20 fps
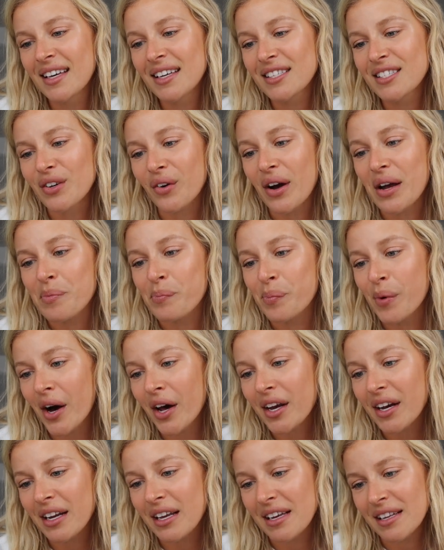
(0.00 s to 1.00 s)
So I
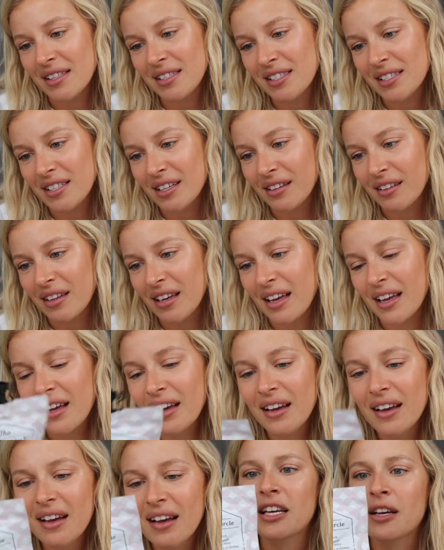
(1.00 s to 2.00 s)
bought it instantly. The
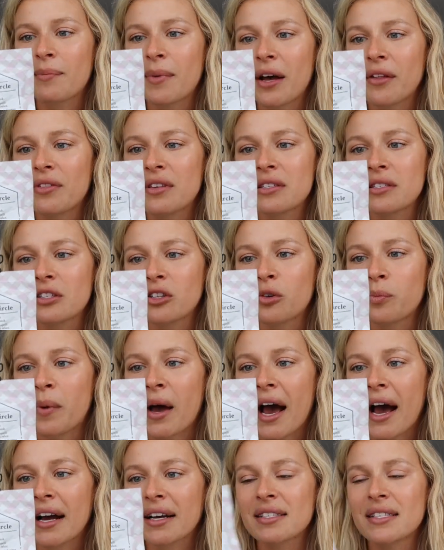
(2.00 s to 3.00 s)
thing about these little
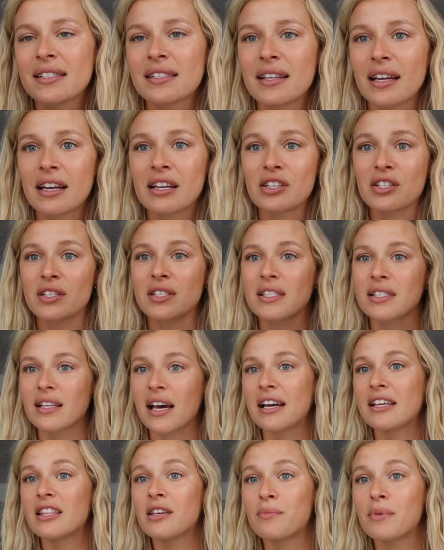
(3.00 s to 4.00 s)
packs is that I just
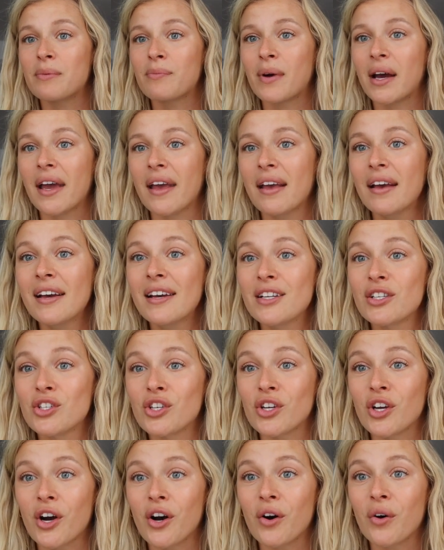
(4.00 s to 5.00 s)
slide them in my
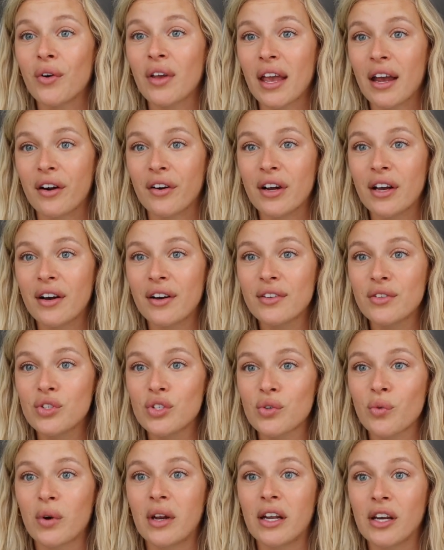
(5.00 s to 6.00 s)
to-go carry-on.
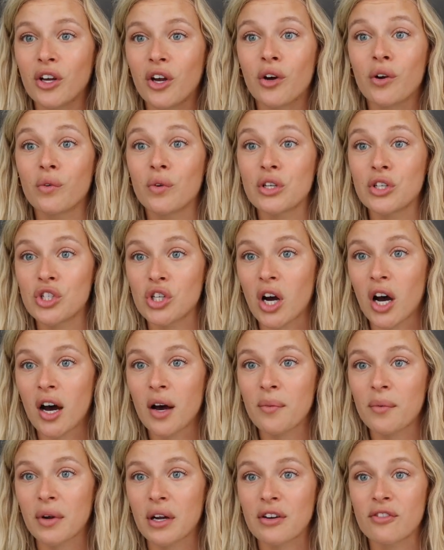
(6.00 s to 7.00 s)
So when I go to a
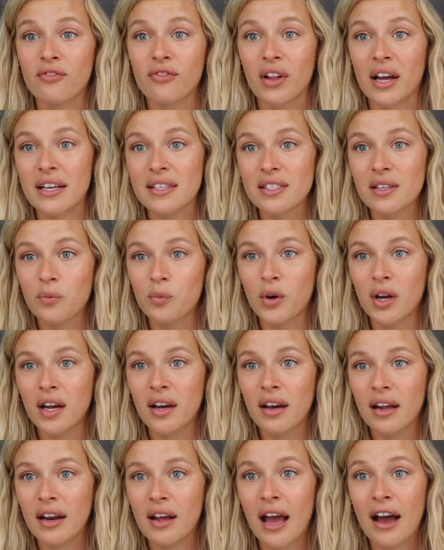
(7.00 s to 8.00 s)
job or I fly somewhere
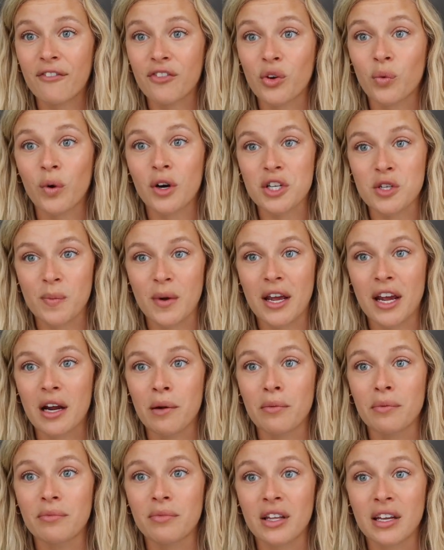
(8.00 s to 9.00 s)
and I have to wash my
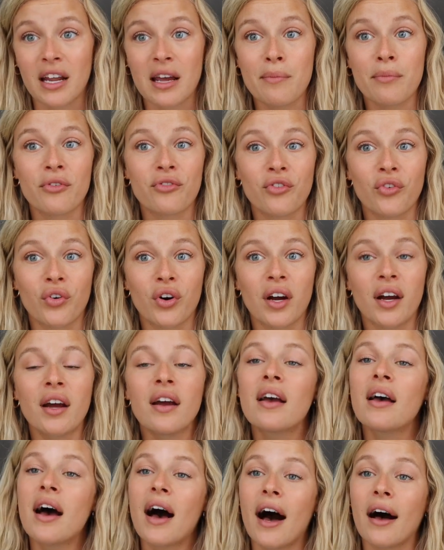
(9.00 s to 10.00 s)
hair the night before,
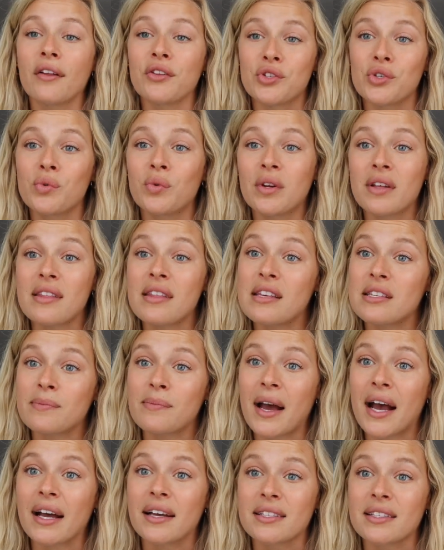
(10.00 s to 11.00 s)
I'll do one of these
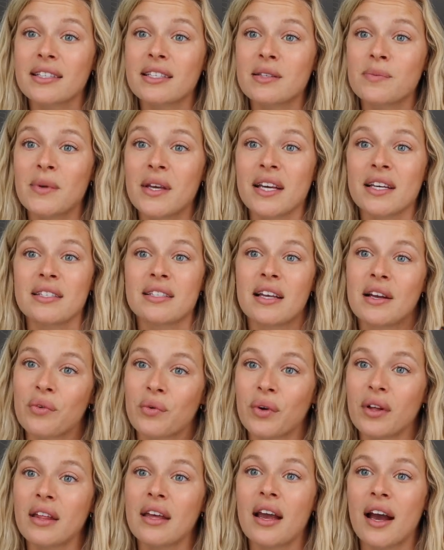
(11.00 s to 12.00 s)
masks because they
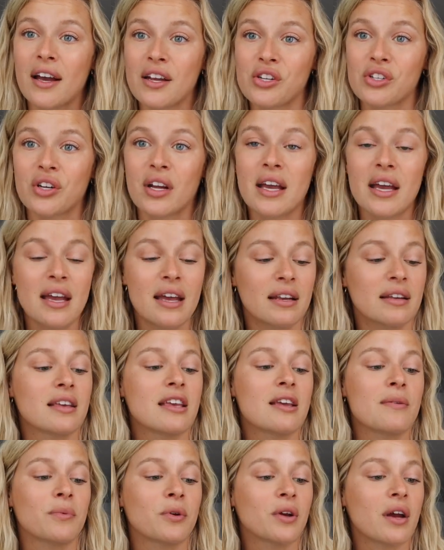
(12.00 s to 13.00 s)
really hydrate and
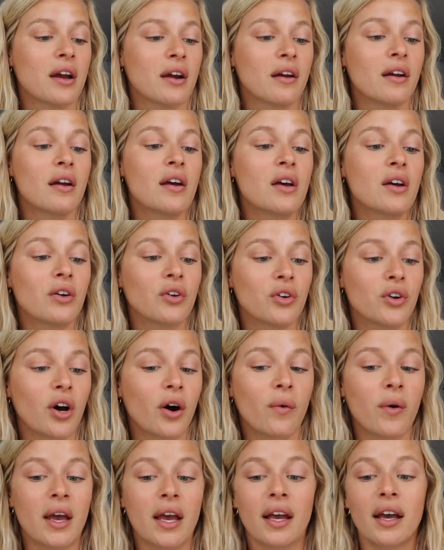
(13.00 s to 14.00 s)
keep your hair
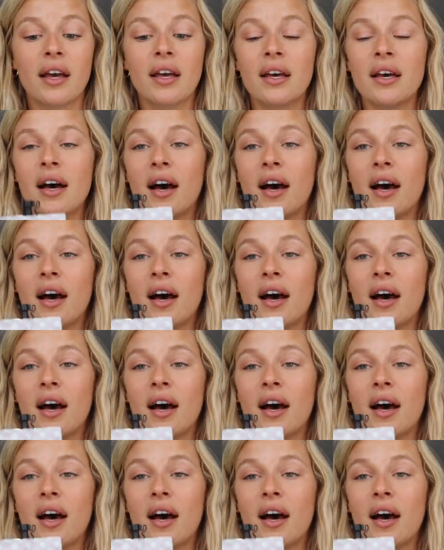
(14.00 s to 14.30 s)
going.